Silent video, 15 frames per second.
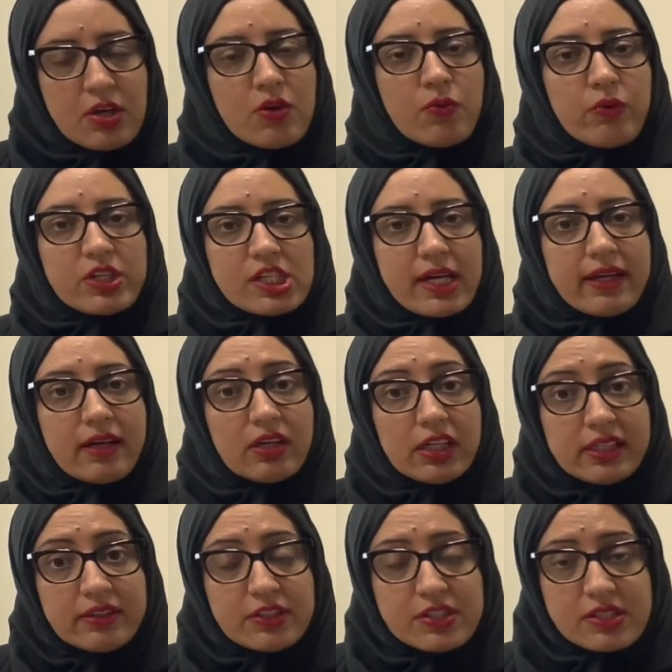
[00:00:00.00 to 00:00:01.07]
which I
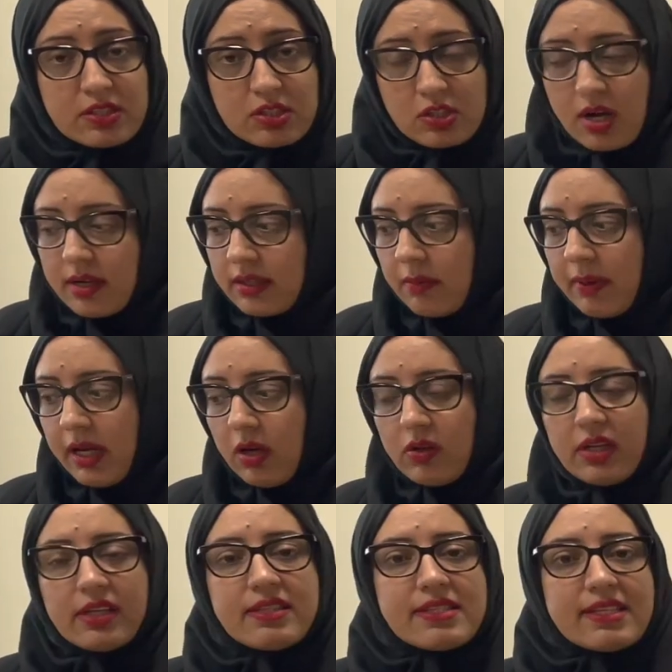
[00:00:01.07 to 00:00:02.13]
earlier talked about
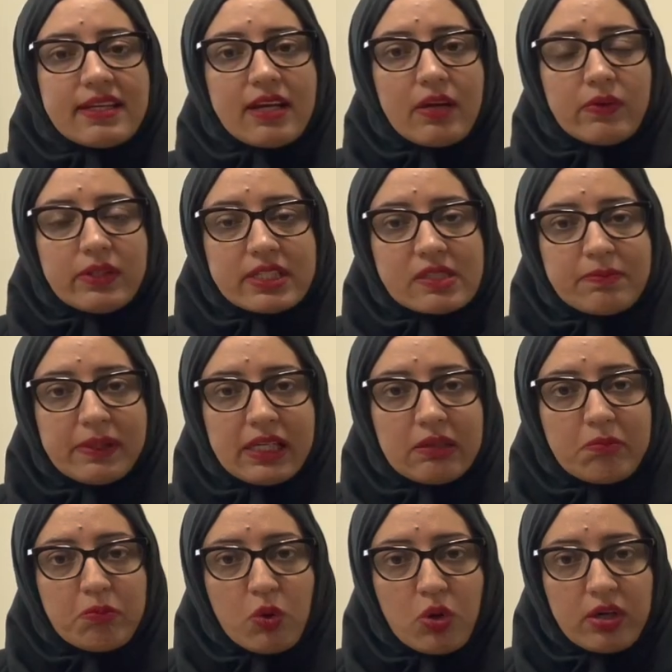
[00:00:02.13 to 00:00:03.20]
and said I will explain
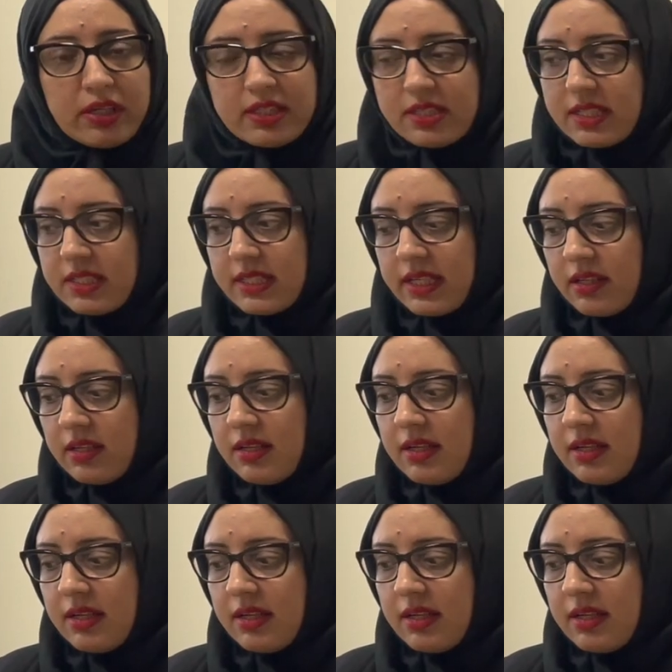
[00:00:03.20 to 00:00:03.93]
more in detail.